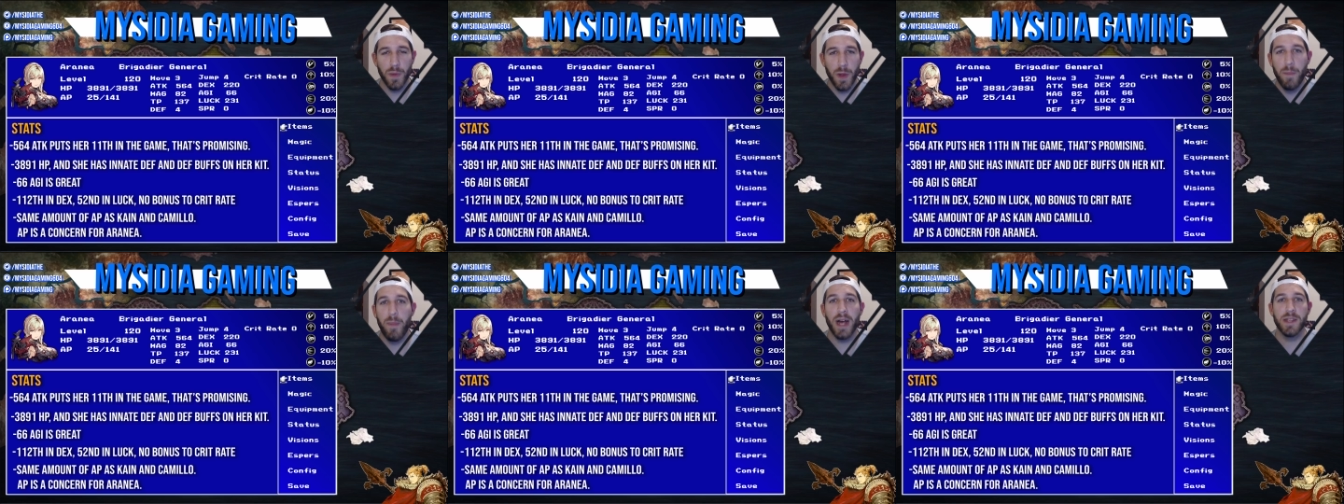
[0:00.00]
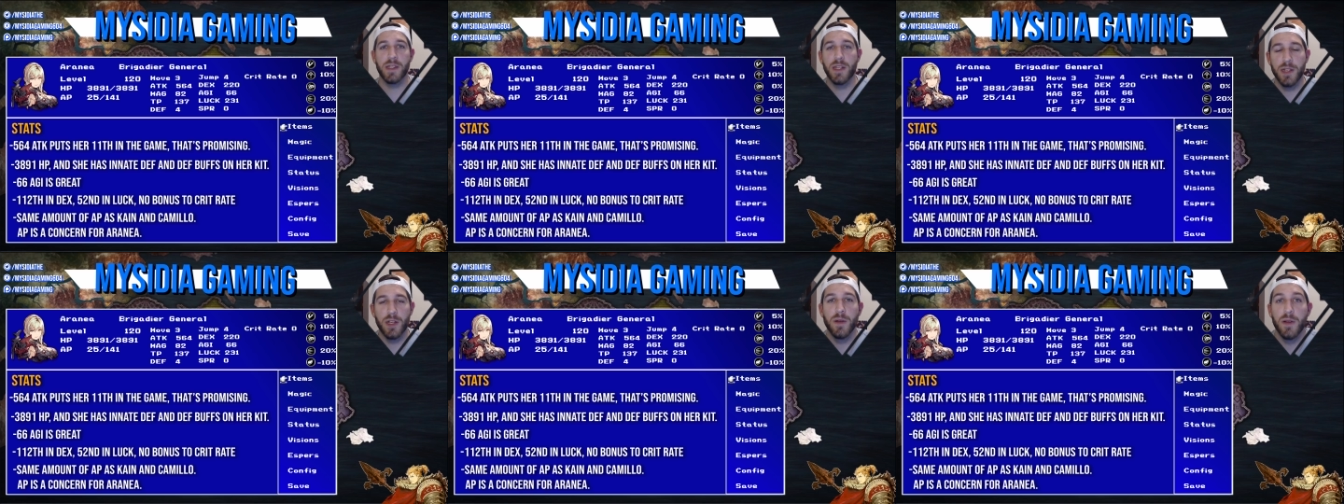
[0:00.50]
the
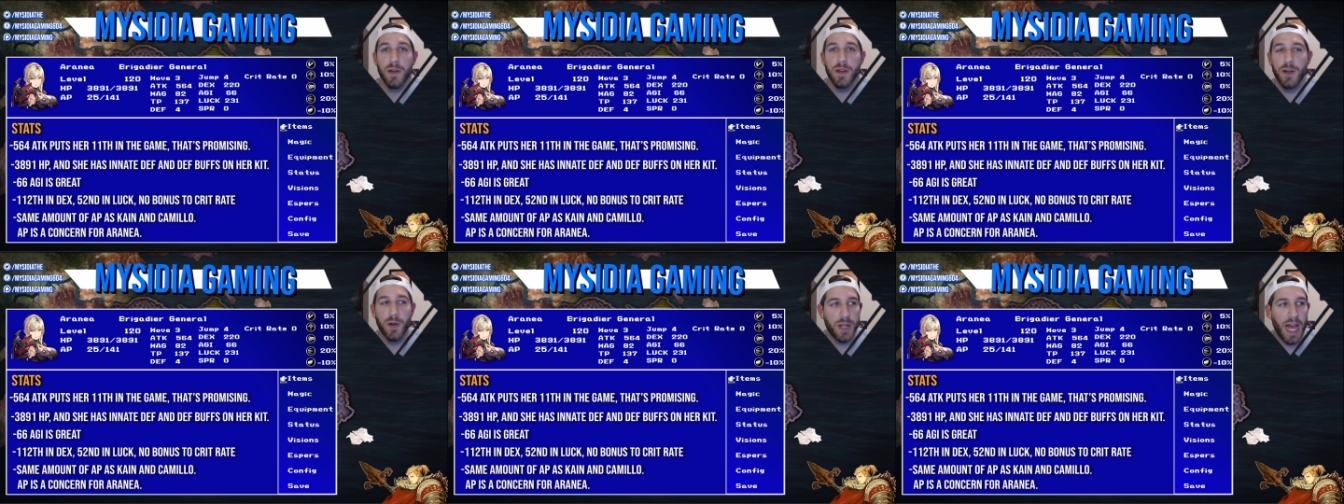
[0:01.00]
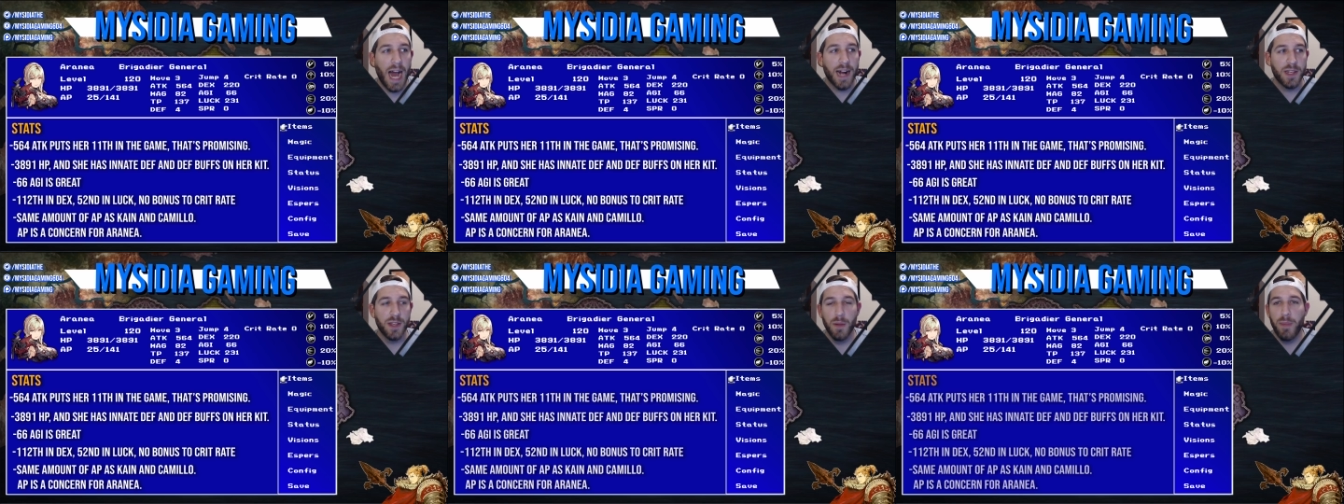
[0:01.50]
best, to
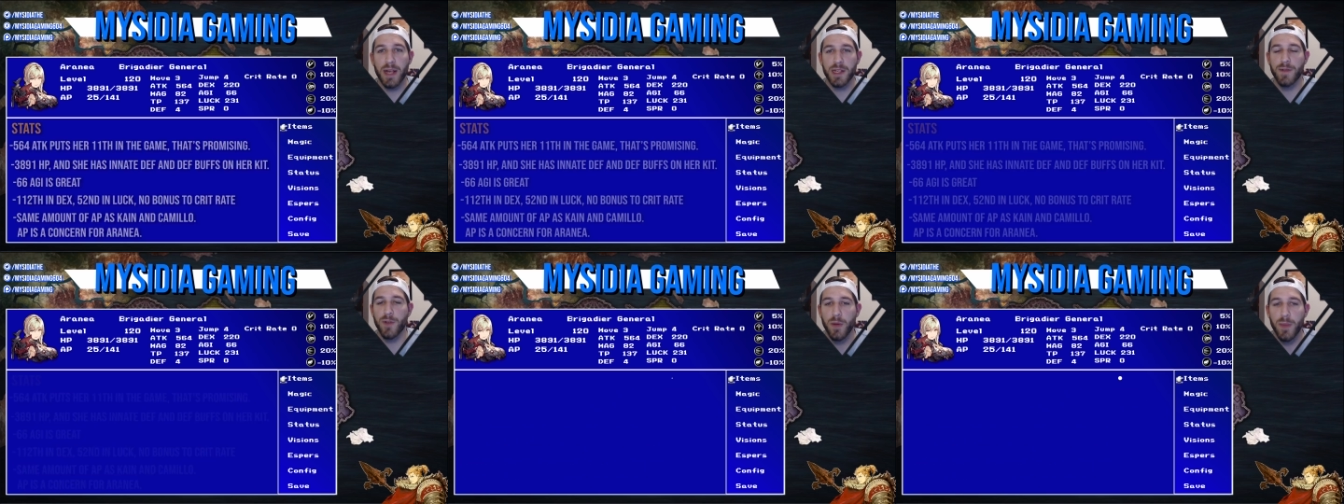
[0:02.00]
act to the best of her